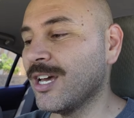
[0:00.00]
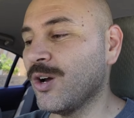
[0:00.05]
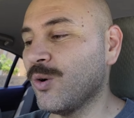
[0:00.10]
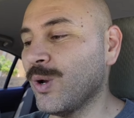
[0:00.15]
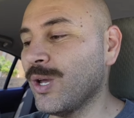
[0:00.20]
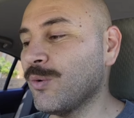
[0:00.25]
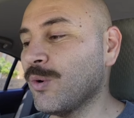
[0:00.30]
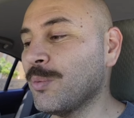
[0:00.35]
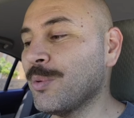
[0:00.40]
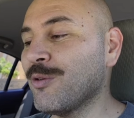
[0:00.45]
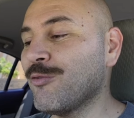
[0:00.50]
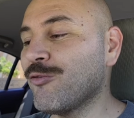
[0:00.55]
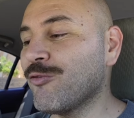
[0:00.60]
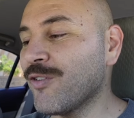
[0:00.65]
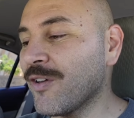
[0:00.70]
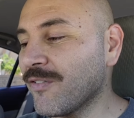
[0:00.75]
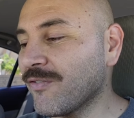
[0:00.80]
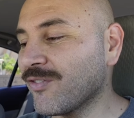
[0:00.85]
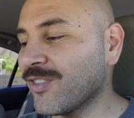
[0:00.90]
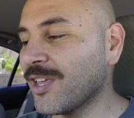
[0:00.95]
We will be
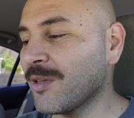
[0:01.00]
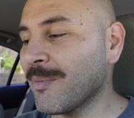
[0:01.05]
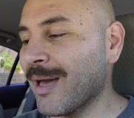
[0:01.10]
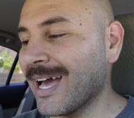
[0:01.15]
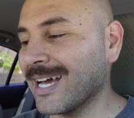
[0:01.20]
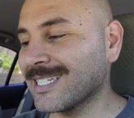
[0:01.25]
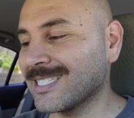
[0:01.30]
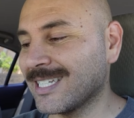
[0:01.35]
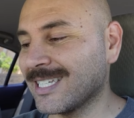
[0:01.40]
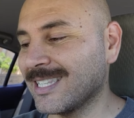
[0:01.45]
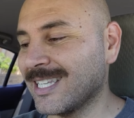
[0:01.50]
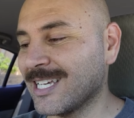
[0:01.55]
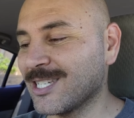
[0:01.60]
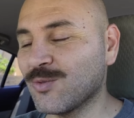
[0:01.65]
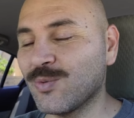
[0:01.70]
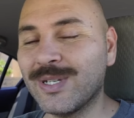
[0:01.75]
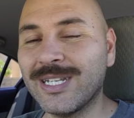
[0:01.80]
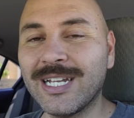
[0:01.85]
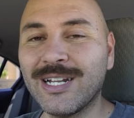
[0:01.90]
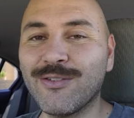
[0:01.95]
50 maxing
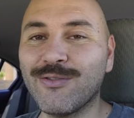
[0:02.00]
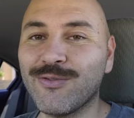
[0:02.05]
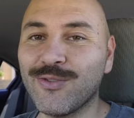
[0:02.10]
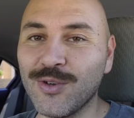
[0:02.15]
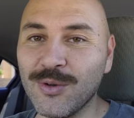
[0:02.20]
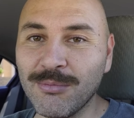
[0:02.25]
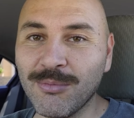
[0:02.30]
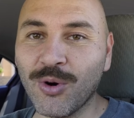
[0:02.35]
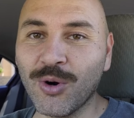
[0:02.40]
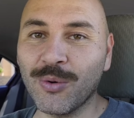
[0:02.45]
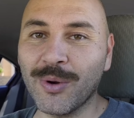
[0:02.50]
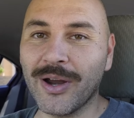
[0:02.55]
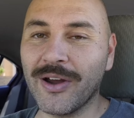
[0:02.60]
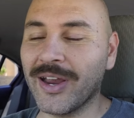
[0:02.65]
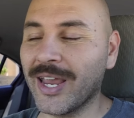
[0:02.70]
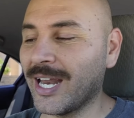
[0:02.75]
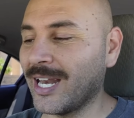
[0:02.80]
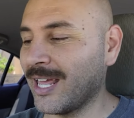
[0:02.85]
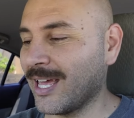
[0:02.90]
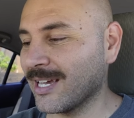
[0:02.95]
this. We need a few more rare
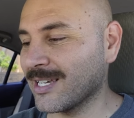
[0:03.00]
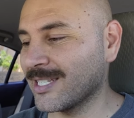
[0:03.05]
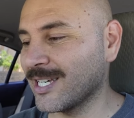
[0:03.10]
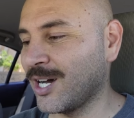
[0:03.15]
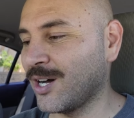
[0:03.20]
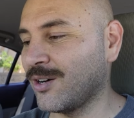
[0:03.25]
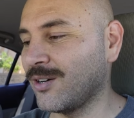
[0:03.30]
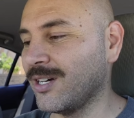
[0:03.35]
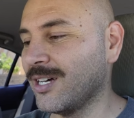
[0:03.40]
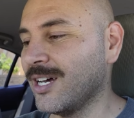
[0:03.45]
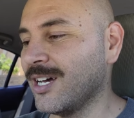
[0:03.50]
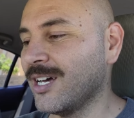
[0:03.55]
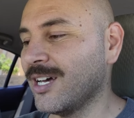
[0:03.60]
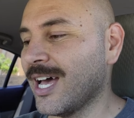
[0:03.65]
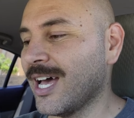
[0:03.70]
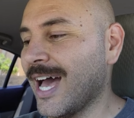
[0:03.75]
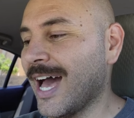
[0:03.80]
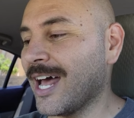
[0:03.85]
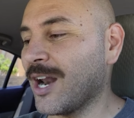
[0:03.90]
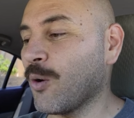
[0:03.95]
candy XL
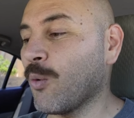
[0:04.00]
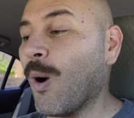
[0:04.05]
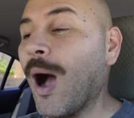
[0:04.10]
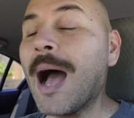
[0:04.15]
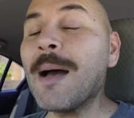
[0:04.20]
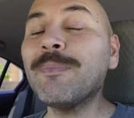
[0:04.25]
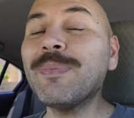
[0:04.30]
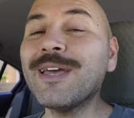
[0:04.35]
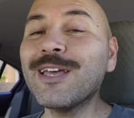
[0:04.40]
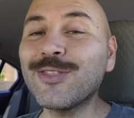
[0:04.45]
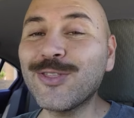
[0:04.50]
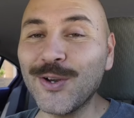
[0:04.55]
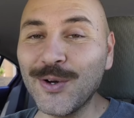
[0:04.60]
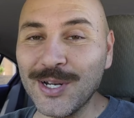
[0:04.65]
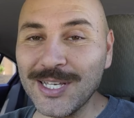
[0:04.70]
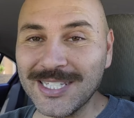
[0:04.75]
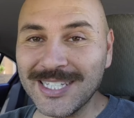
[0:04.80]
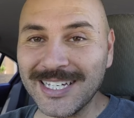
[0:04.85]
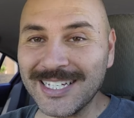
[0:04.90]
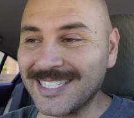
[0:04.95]
at a whopping
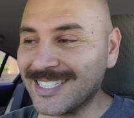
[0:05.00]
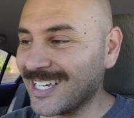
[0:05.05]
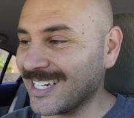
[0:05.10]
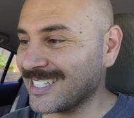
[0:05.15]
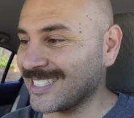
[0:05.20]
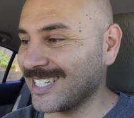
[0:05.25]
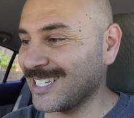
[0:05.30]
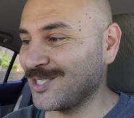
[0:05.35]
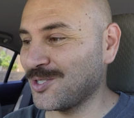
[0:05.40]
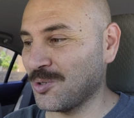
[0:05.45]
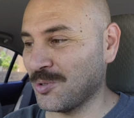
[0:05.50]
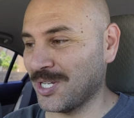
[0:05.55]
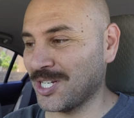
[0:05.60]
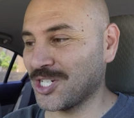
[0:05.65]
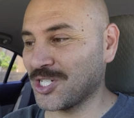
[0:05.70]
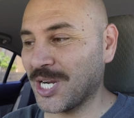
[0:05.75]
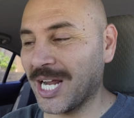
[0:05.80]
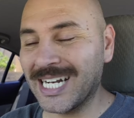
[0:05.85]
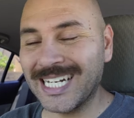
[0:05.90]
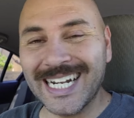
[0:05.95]
3660 dude, a
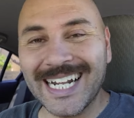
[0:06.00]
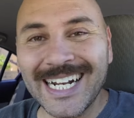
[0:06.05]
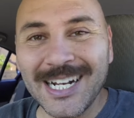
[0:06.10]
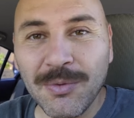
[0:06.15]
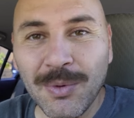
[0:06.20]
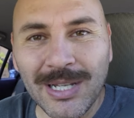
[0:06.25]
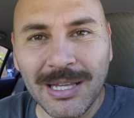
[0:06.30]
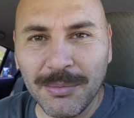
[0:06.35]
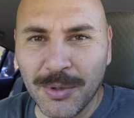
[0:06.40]
shiny 91.